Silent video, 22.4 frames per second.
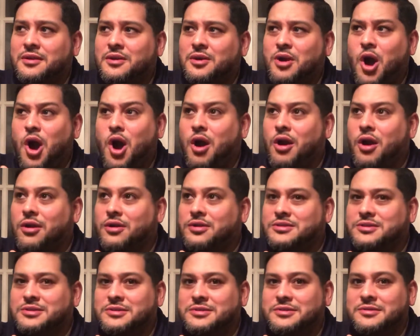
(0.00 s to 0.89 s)

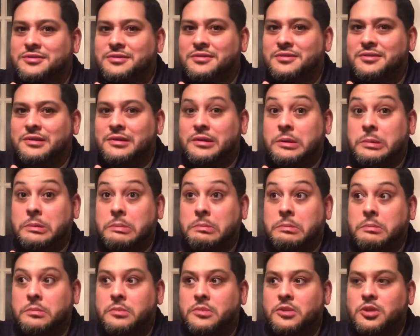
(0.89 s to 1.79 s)
cars,
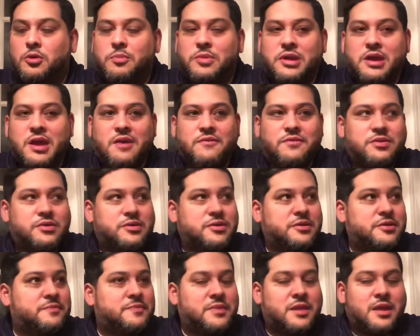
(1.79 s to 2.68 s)
a little bit of everything.